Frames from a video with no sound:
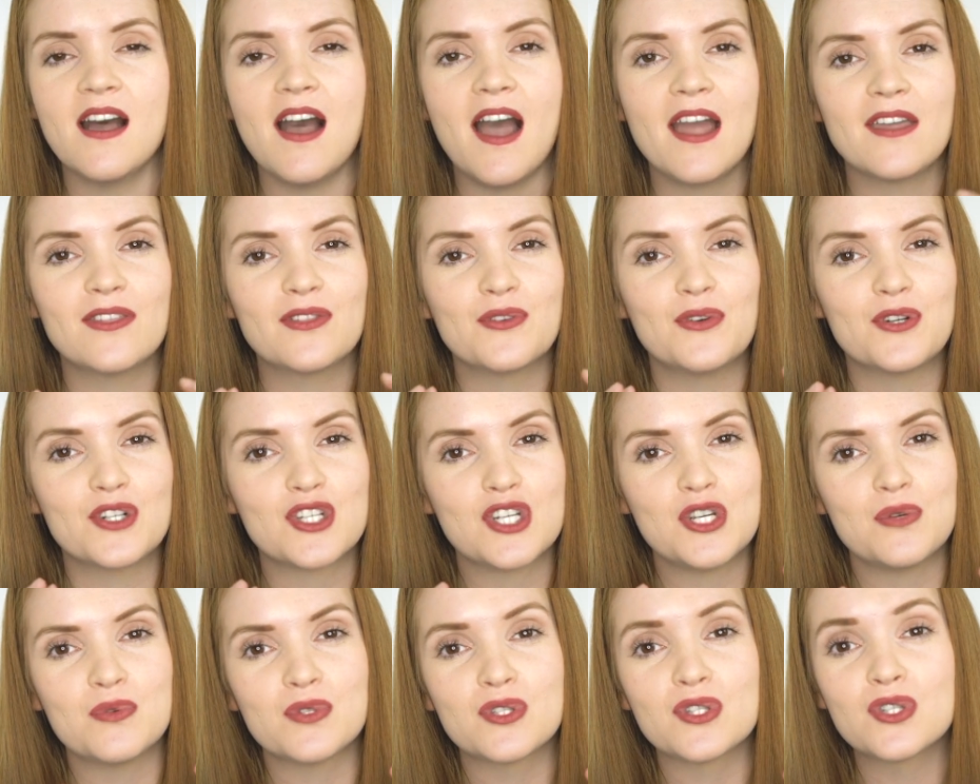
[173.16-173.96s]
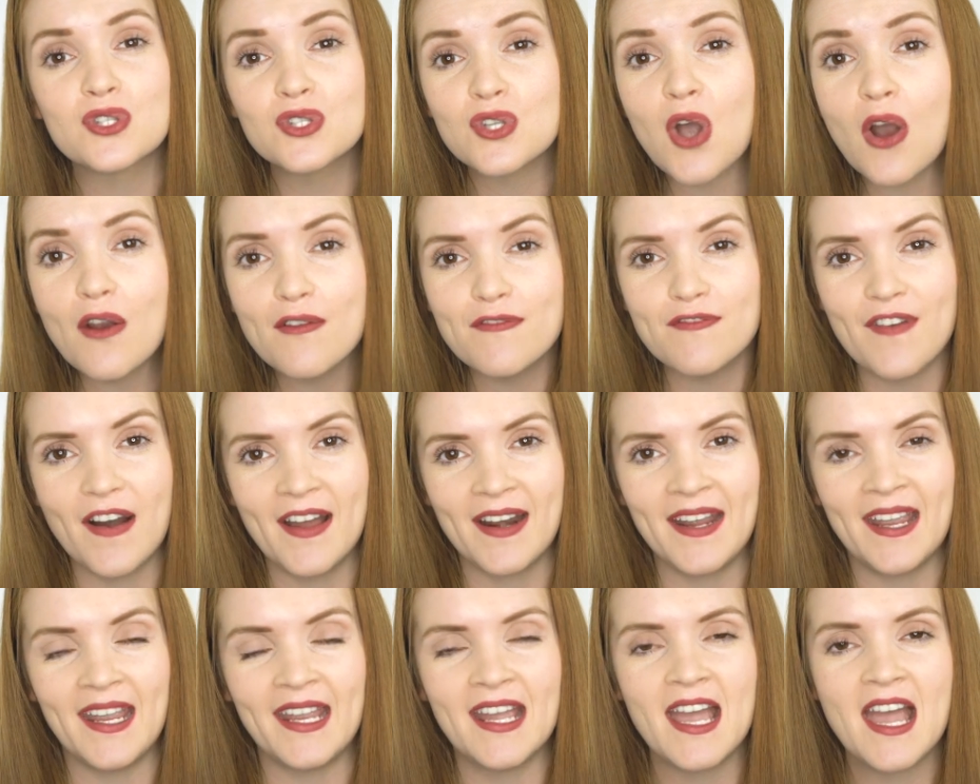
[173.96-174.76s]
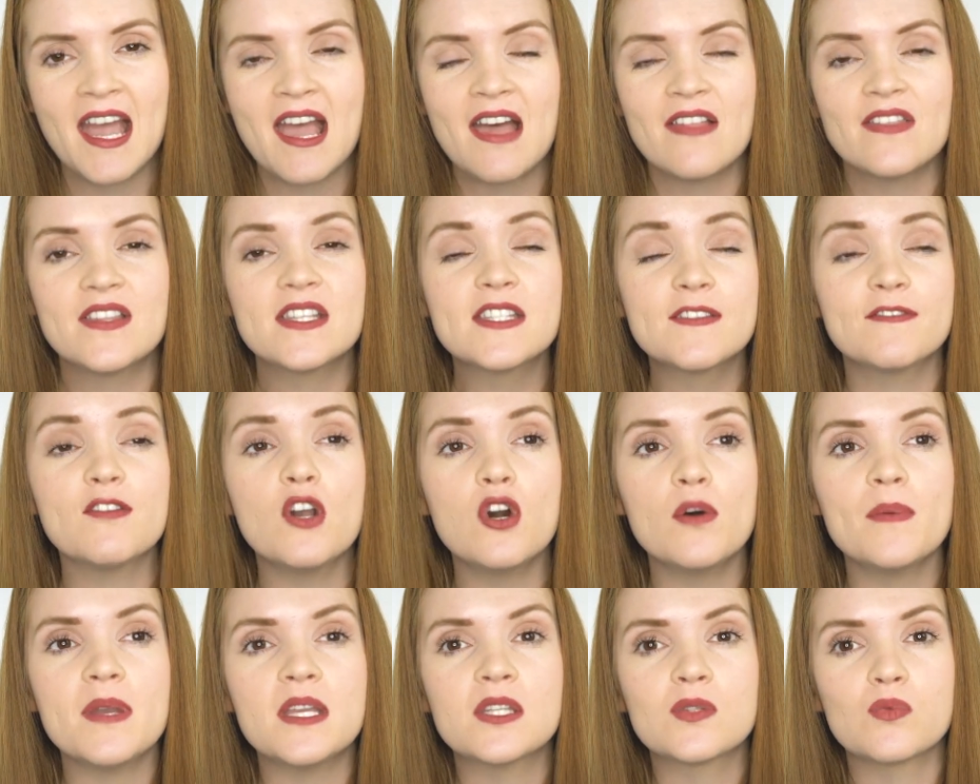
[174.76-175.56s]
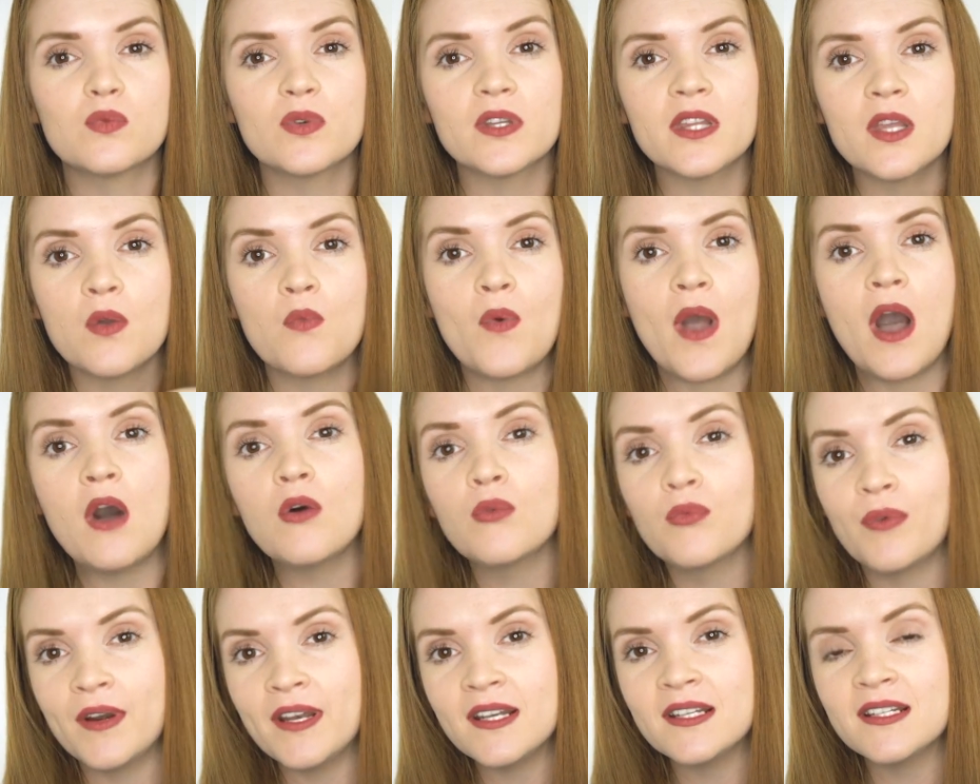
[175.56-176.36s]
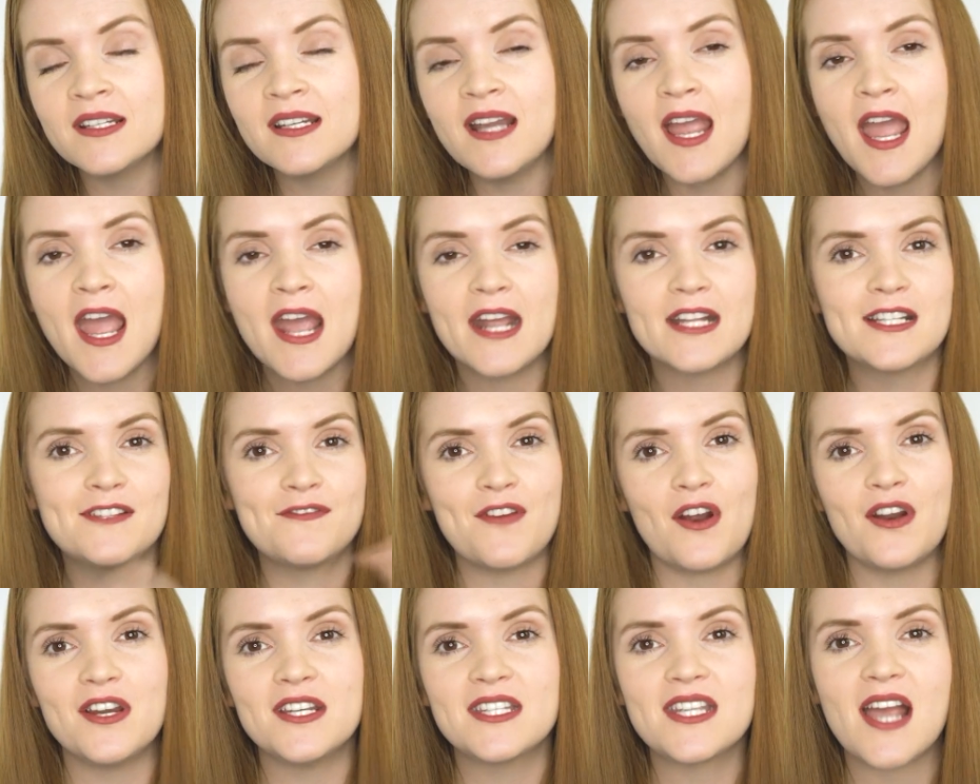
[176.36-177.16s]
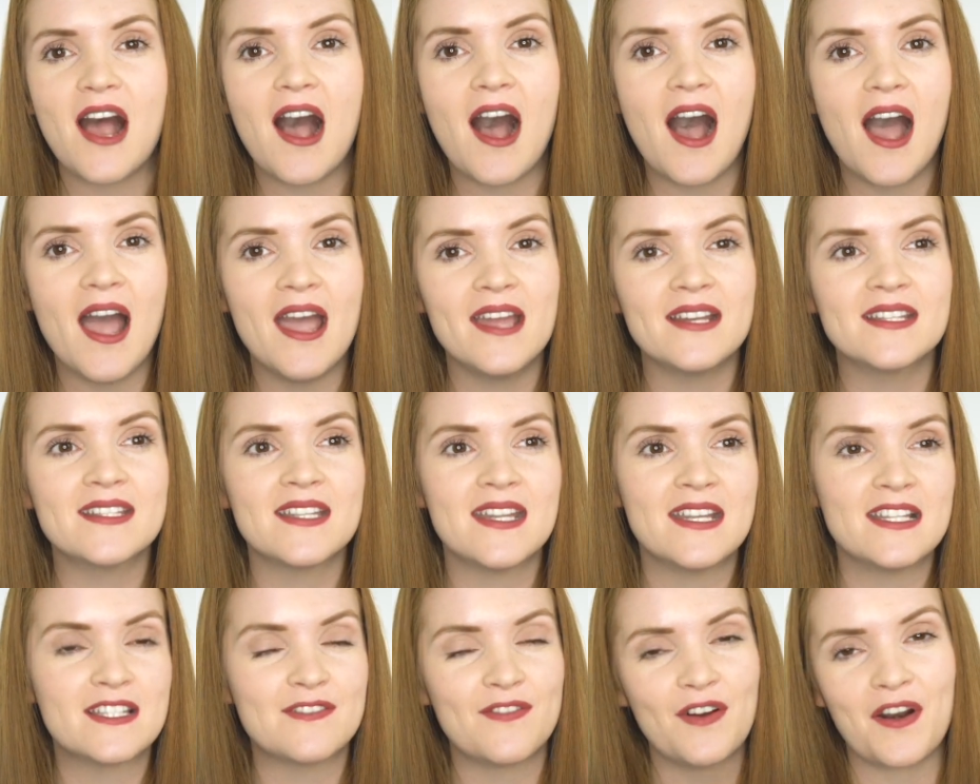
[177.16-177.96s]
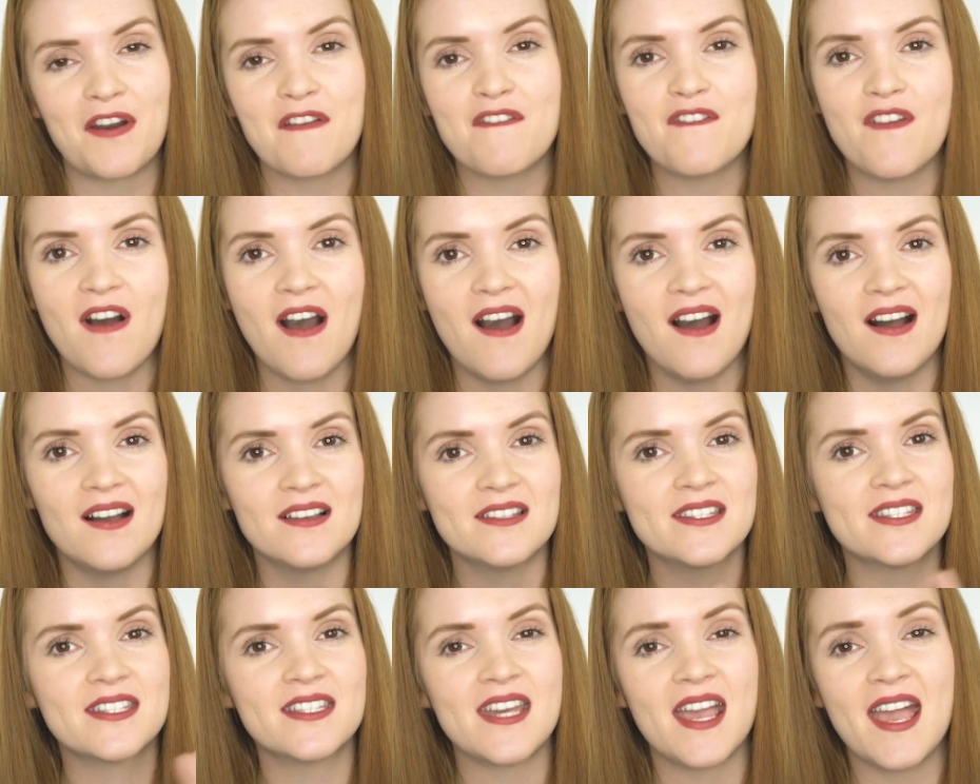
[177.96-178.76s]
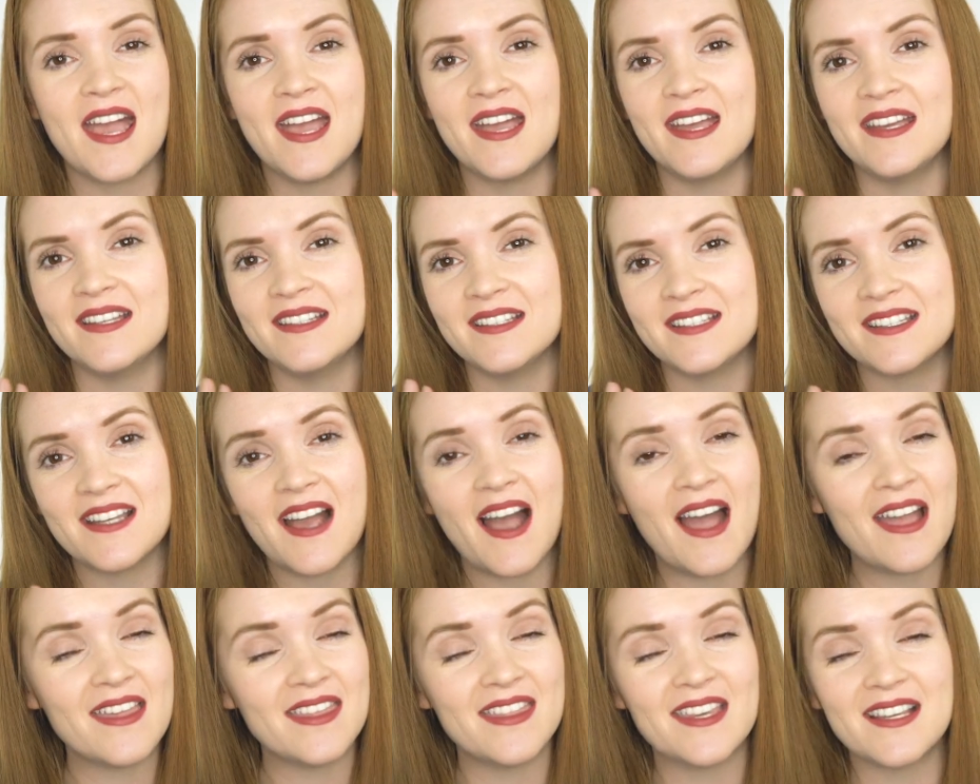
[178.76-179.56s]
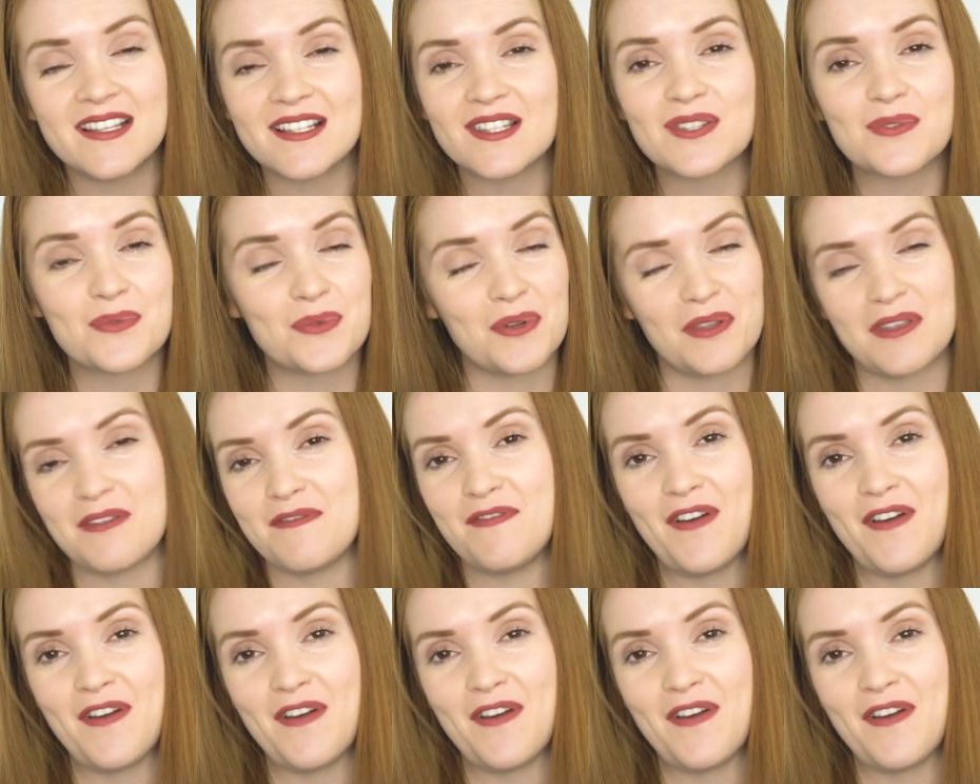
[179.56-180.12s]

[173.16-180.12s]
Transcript: I thought she was so funny. This film is really well written. It's very tight, it's very fast, and I think it's really